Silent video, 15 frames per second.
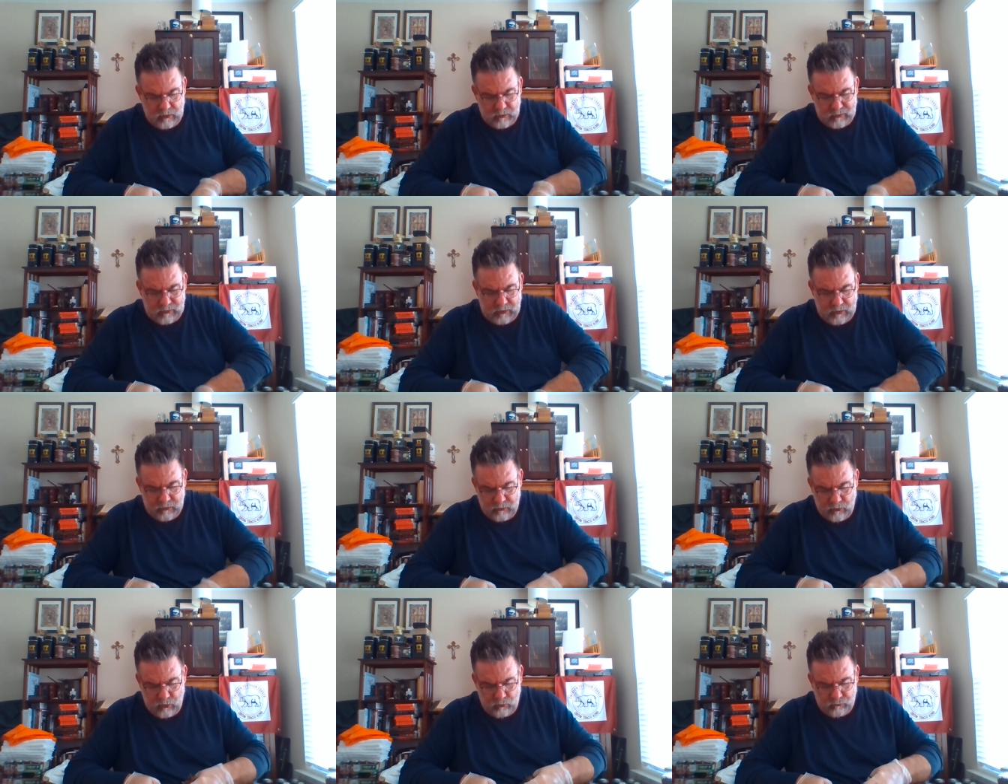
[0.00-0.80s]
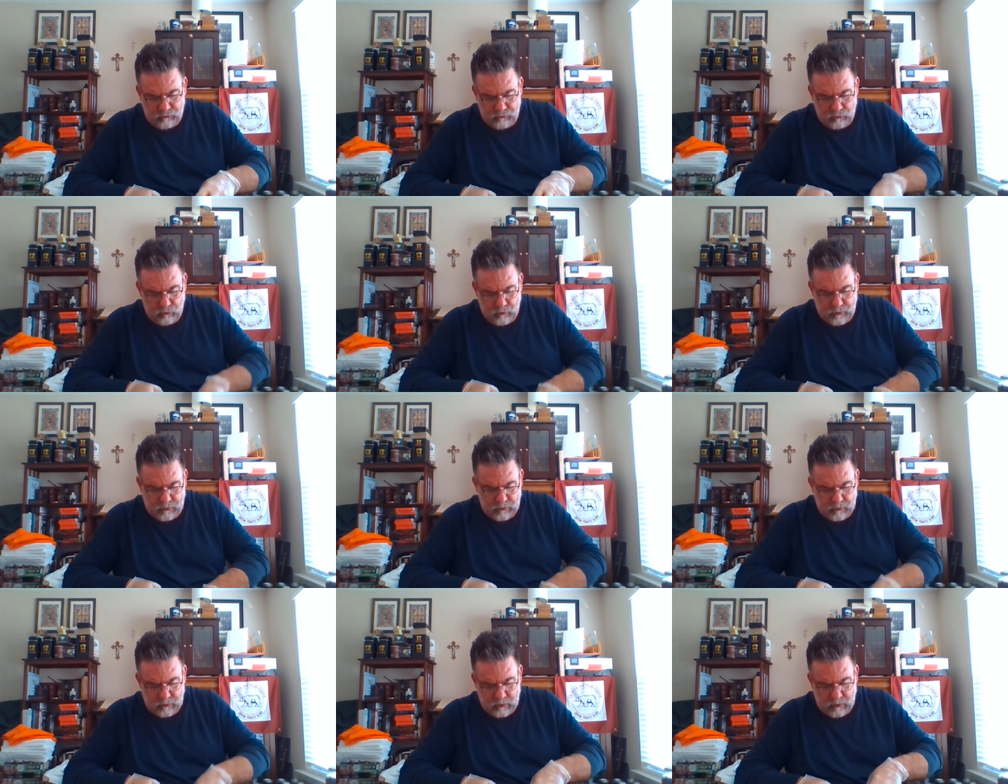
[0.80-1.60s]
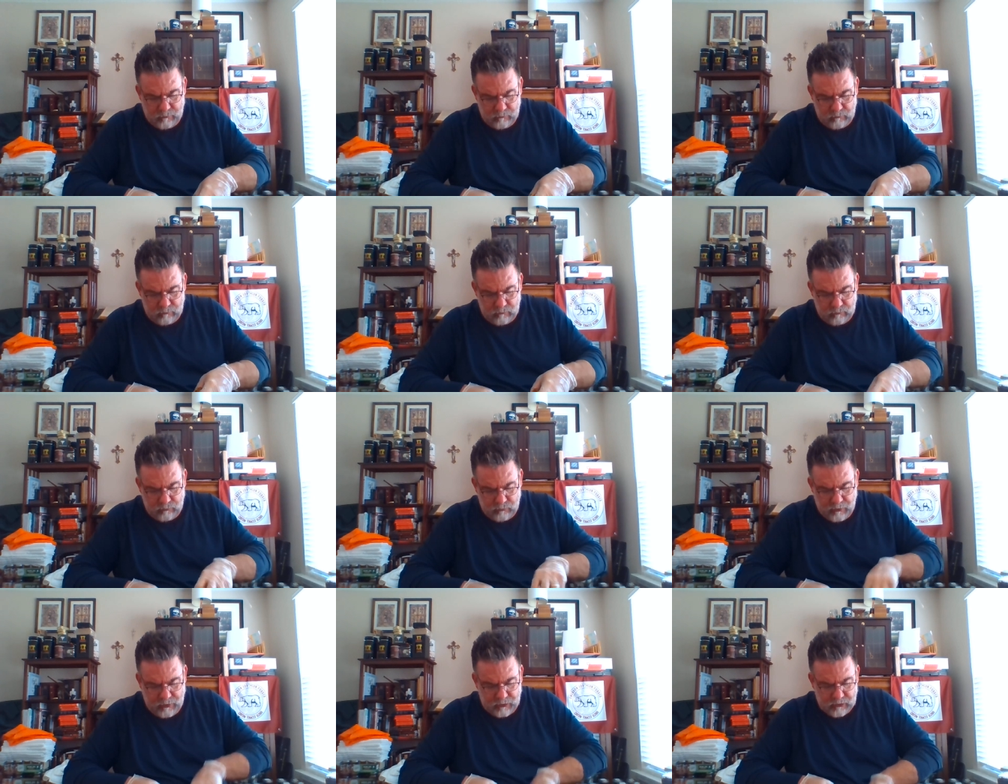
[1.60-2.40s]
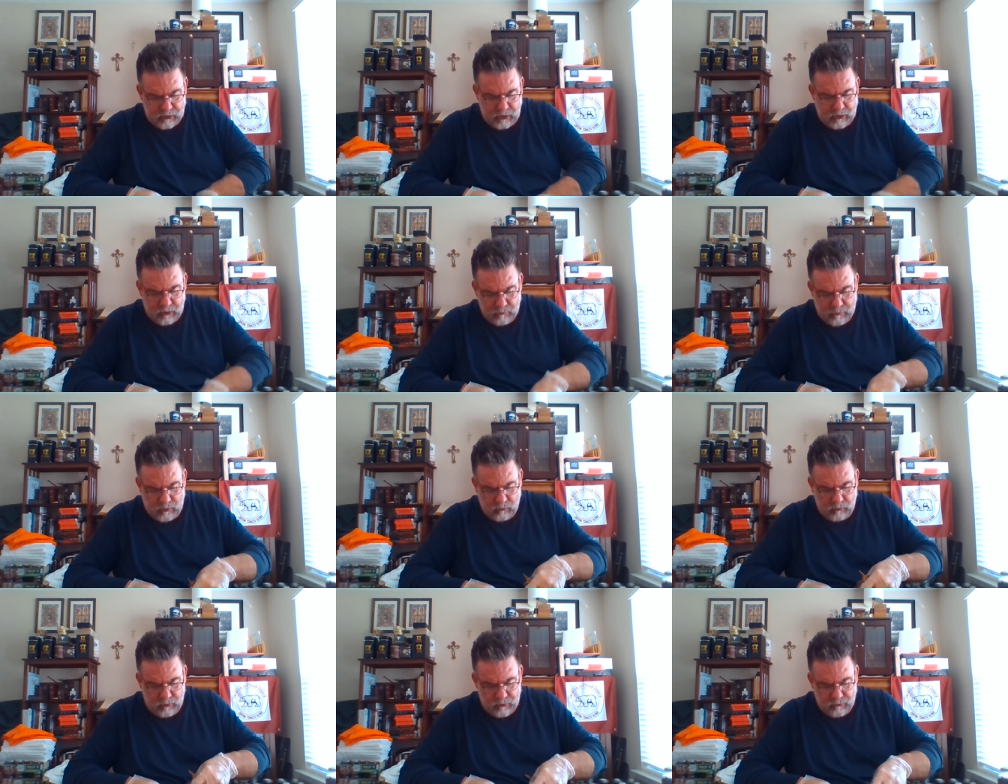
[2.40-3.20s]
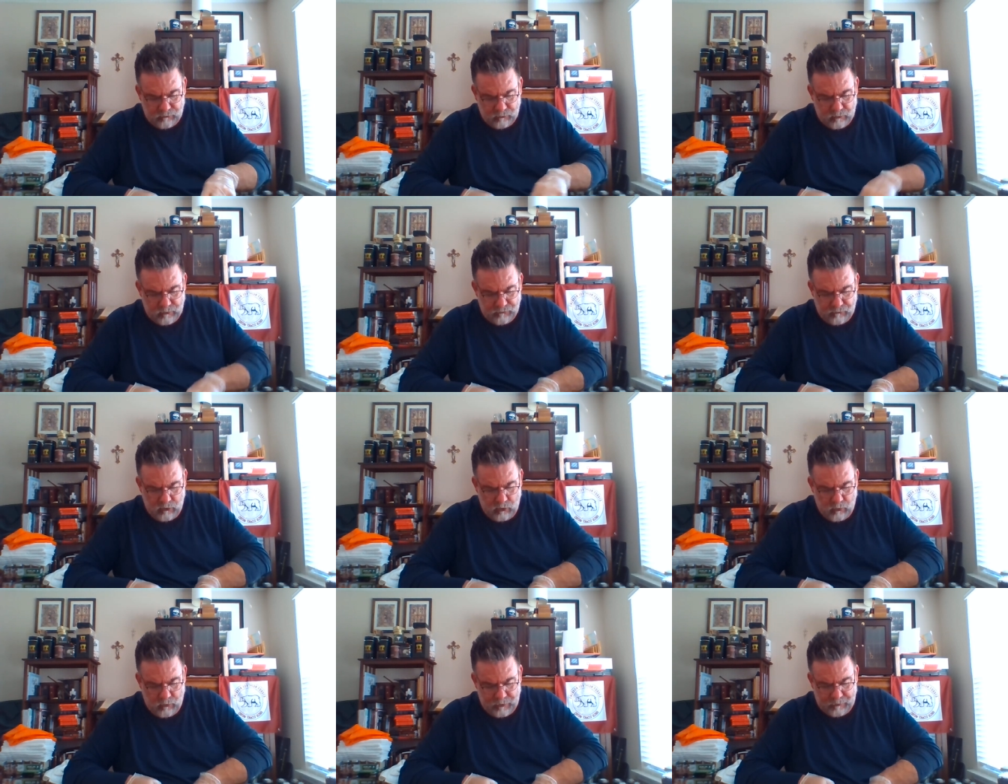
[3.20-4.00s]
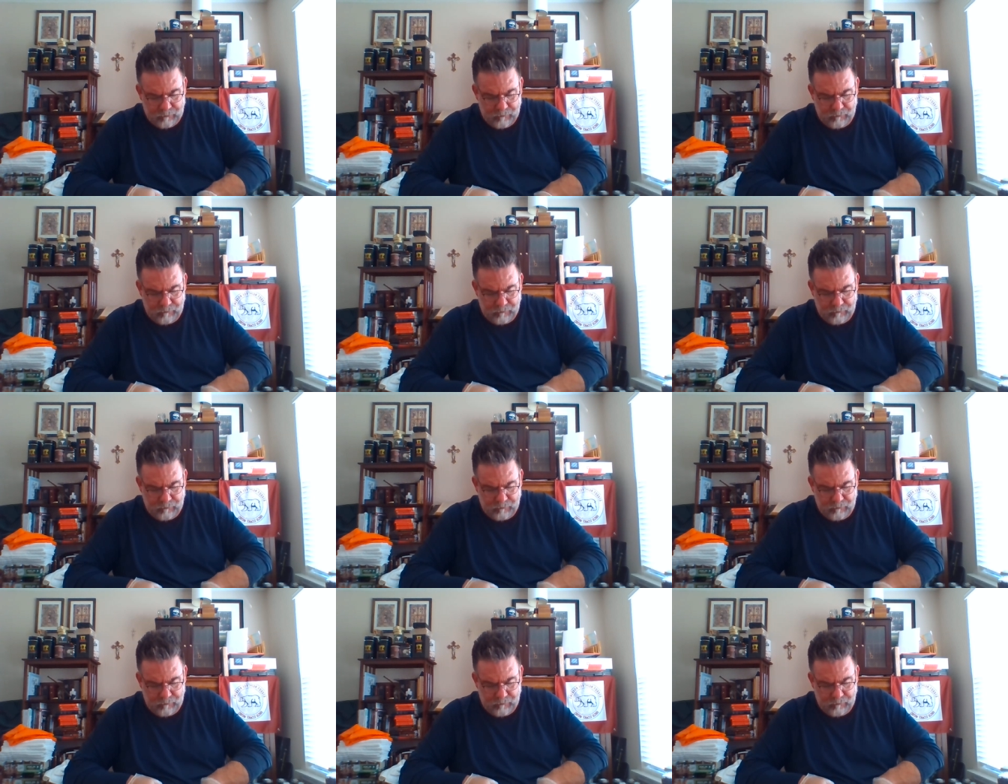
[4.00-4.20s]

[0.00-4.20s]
tin note to it. I'm pretty excited about where this one is going.